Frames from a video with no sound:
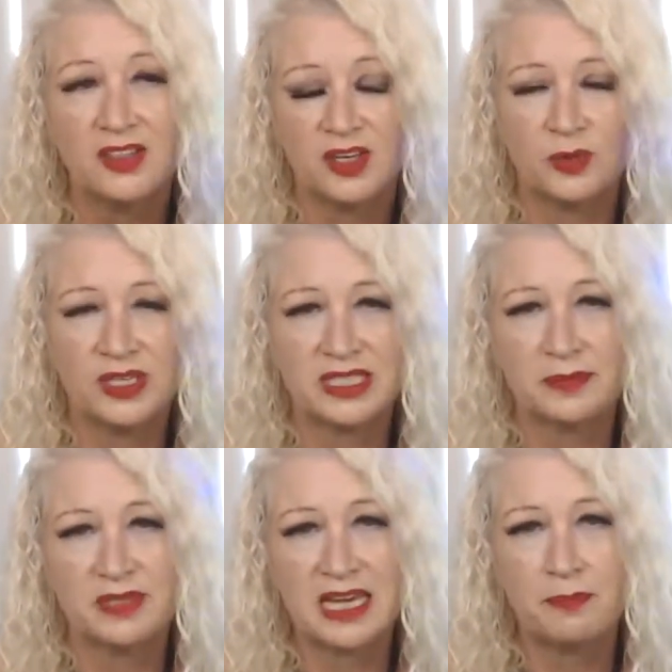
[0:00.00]
there was
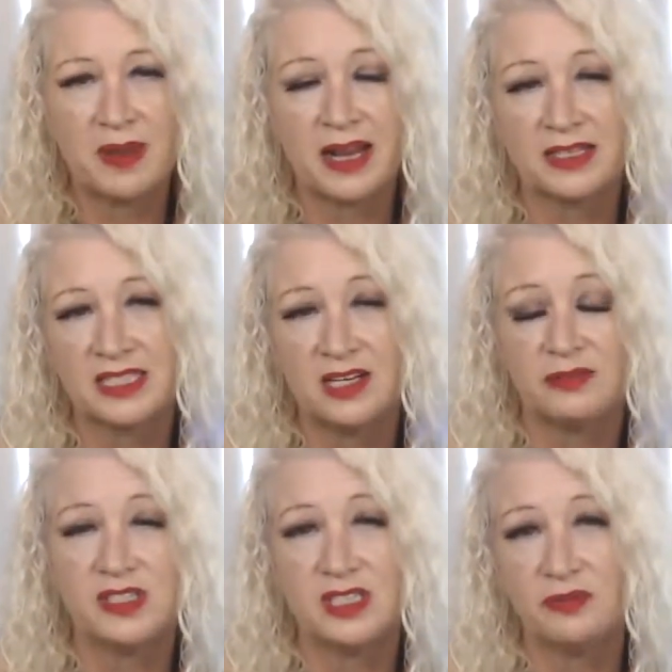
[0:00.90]
some setbacks. And if
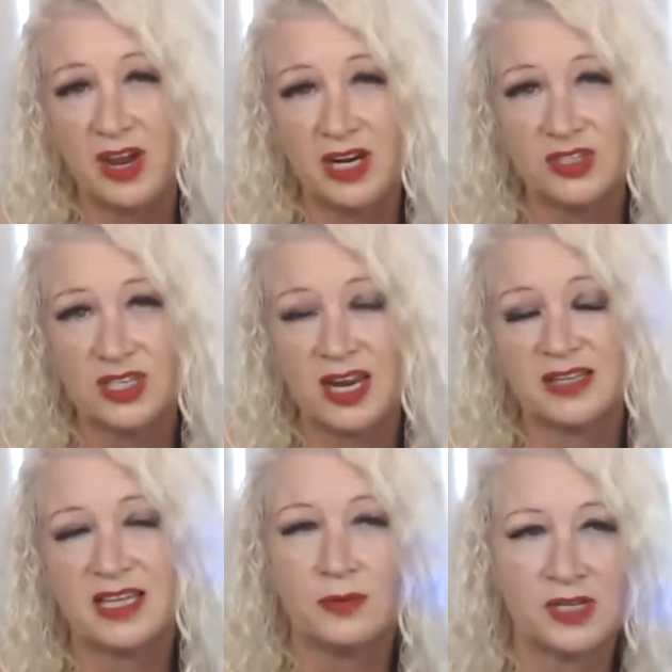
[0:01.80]
it's a fire sign,
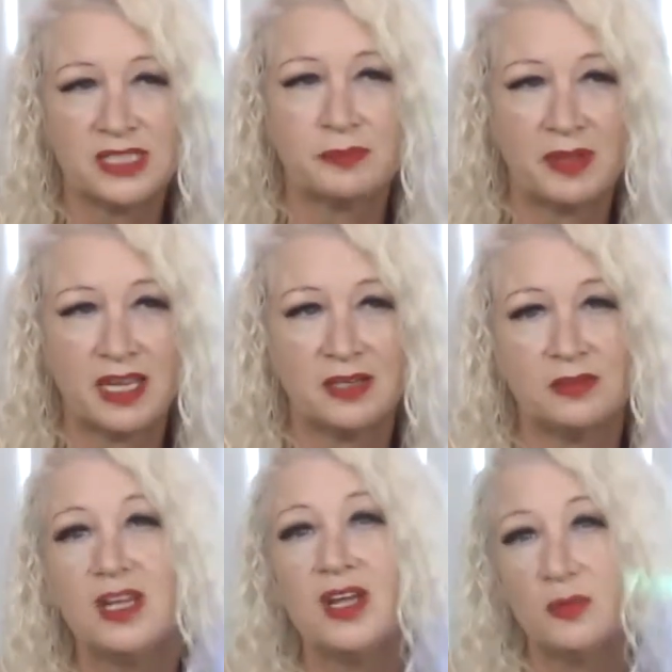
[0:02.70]
that would explain
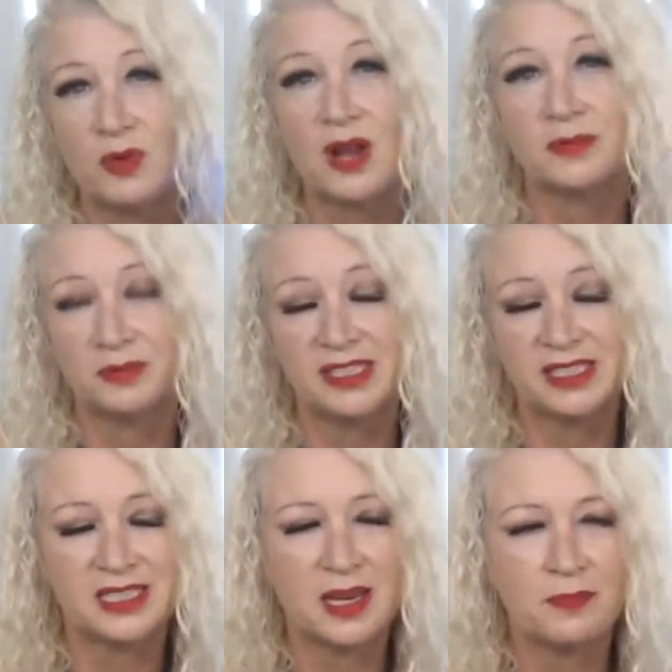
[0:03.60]
probably the
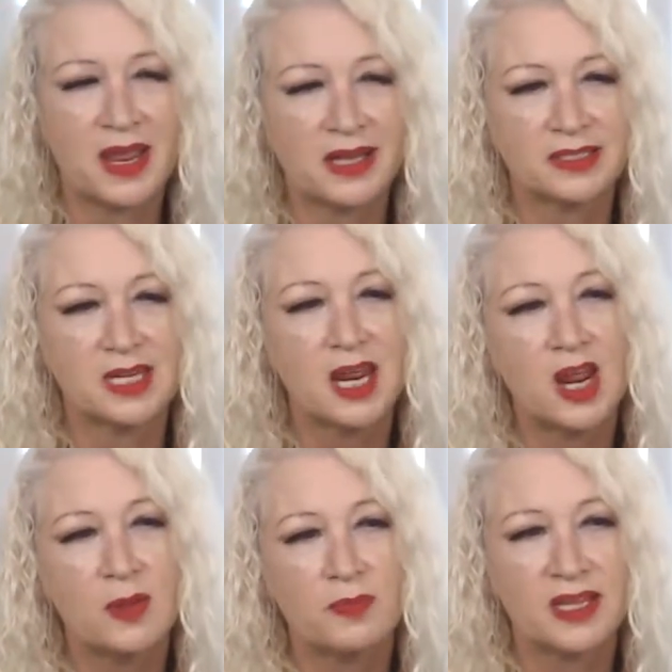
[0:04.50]
setbacks.
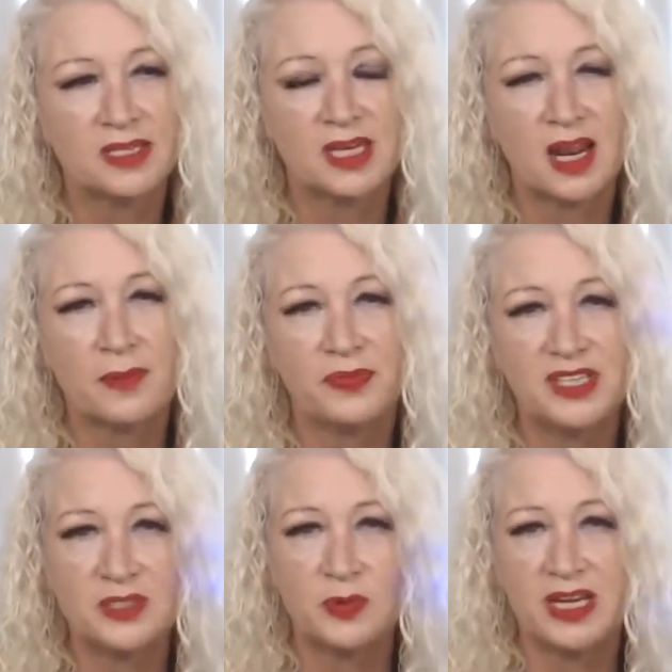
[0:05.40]
But
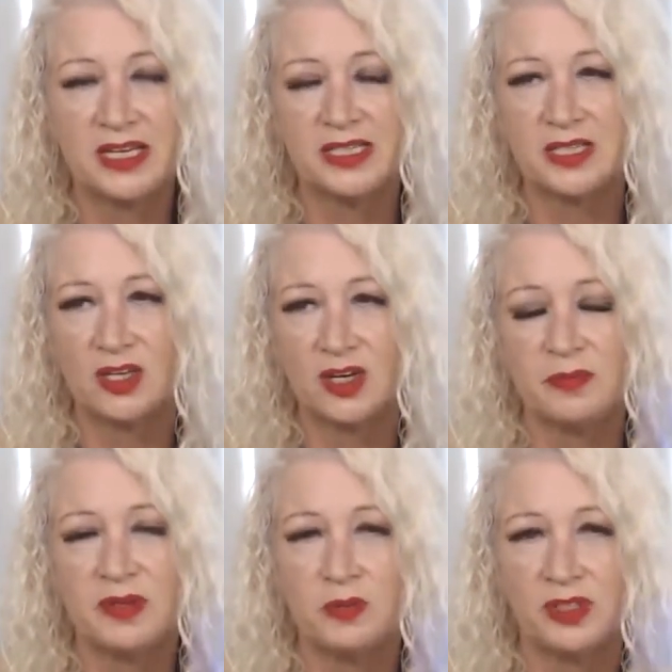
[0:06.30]
this week is going to
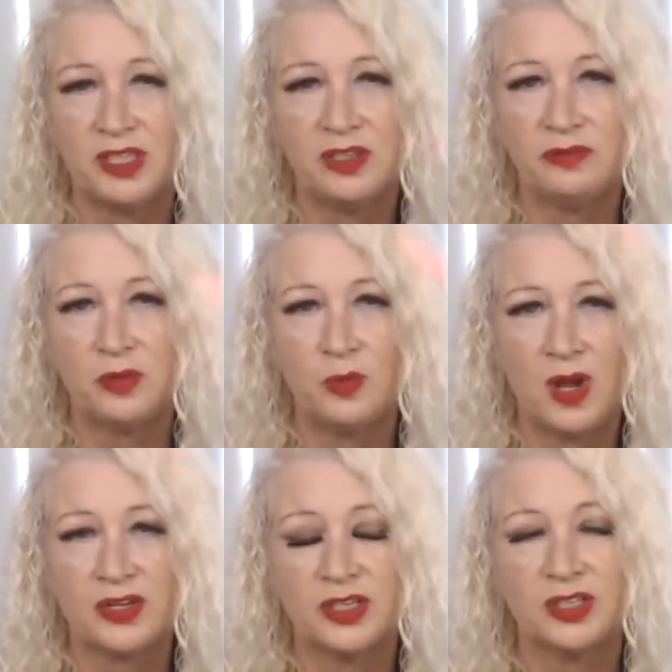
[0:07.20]
be really good for
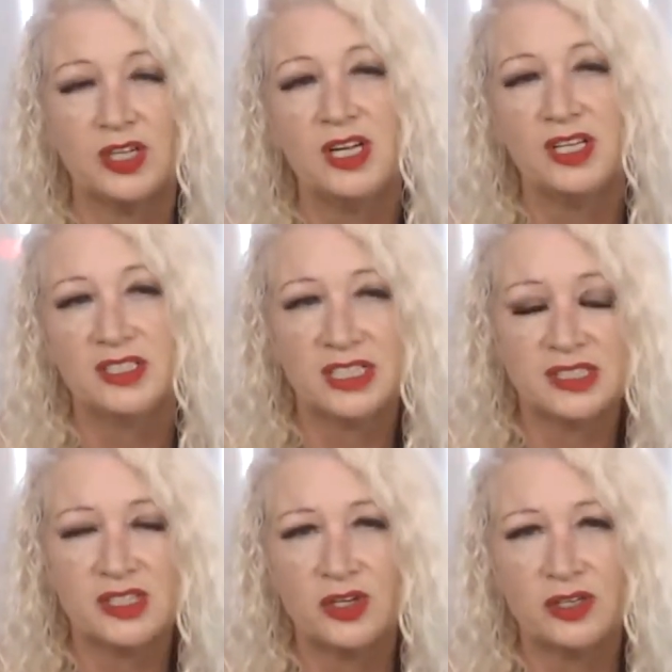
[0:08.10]
water,
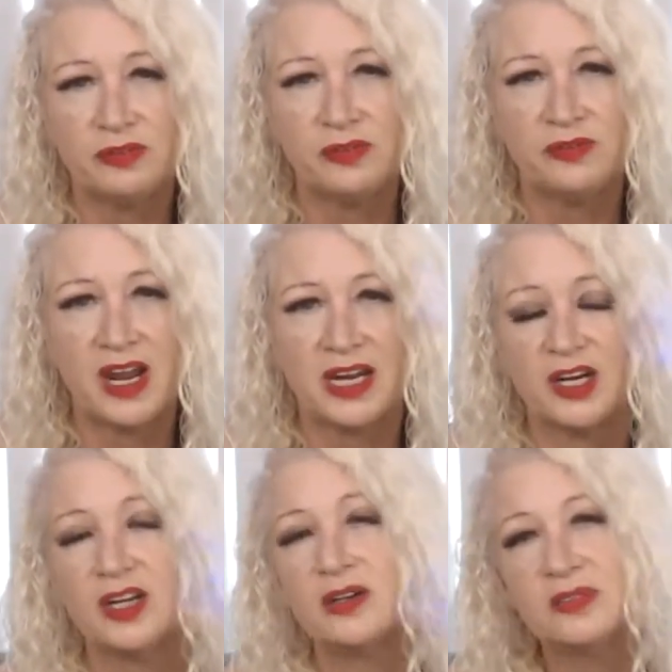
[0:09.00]
not so good for
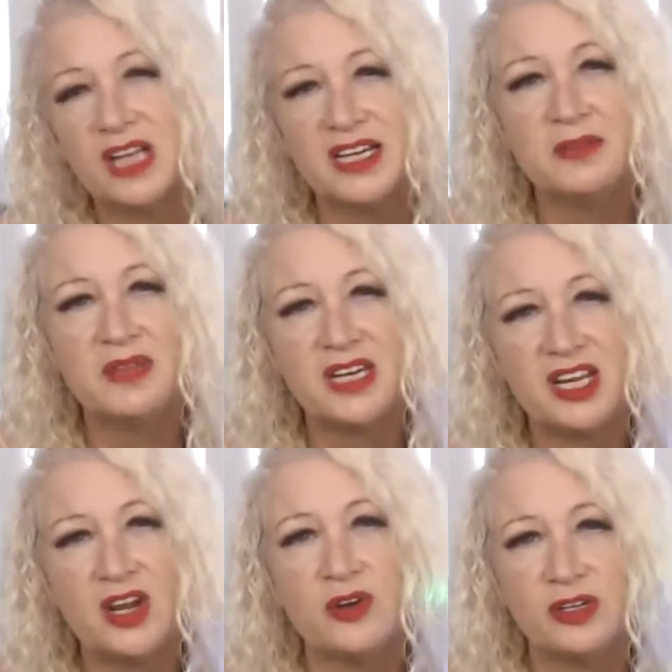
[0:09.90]
fire, kind of
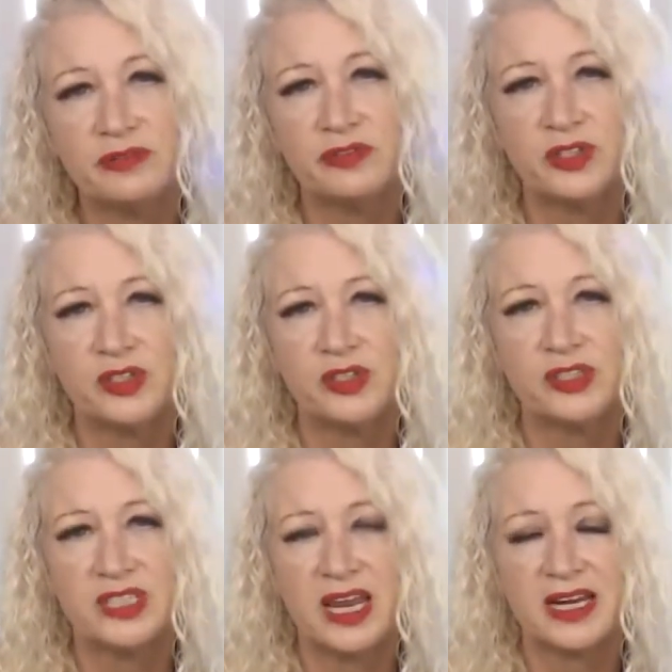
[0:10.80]
mediocre for earth
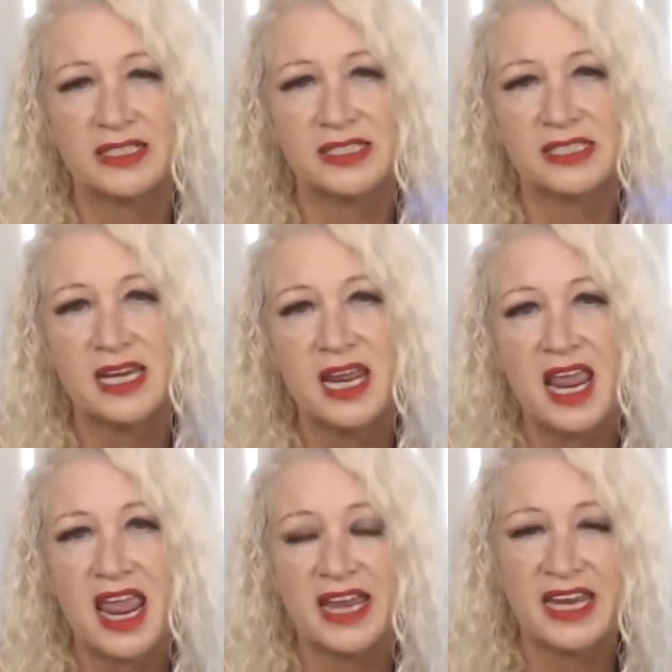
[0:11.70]
signs.
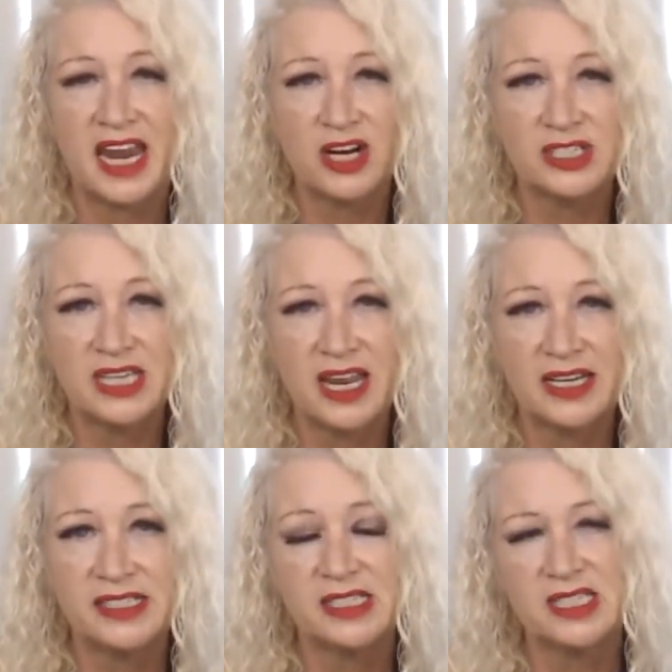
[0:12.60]
And air
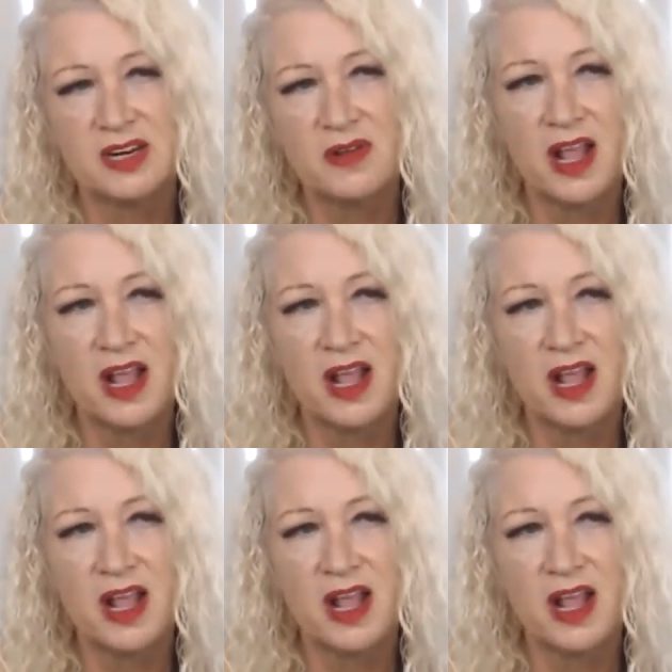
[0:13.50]
signs,